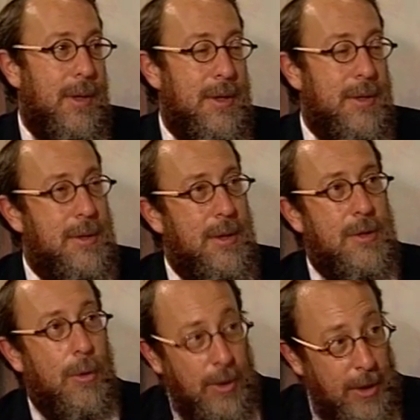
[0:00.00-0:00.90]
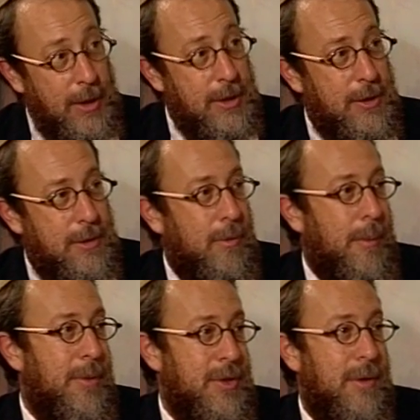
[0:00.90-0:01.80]
its holiness,
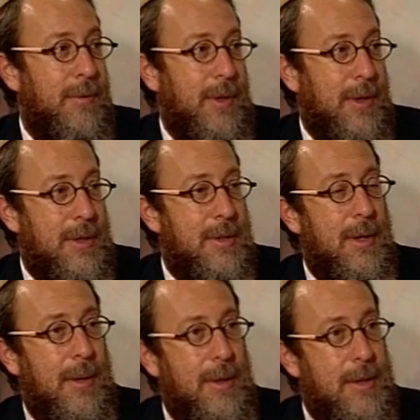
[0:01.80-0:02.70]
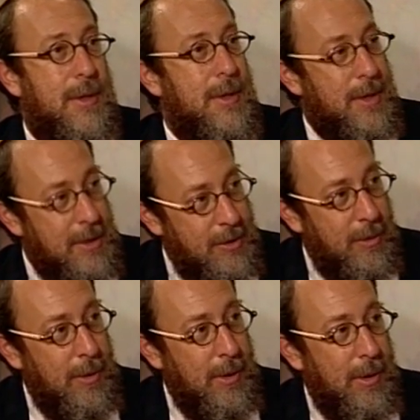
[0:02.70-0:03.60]
while preserving its
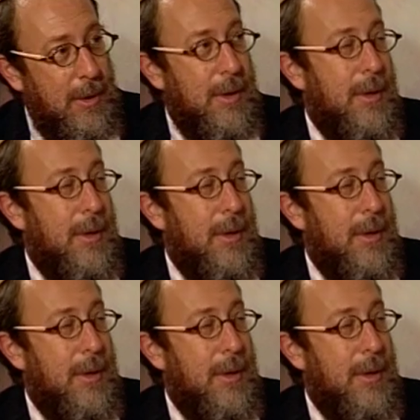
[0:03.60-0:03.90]
history.